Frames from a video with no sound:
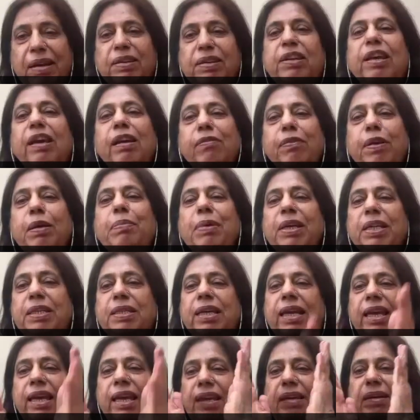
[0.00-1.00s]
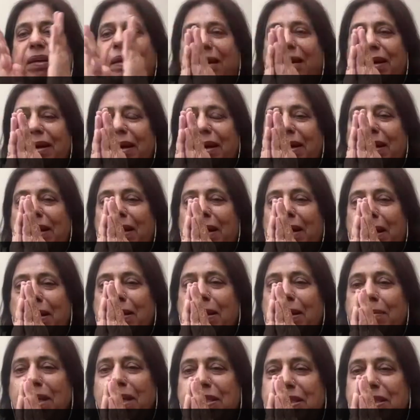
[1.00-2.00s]
till we meet again.
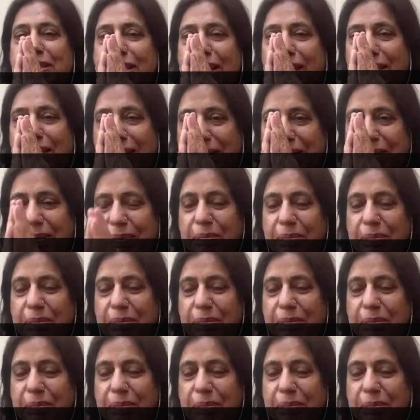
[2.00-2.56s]
Namaste. Thank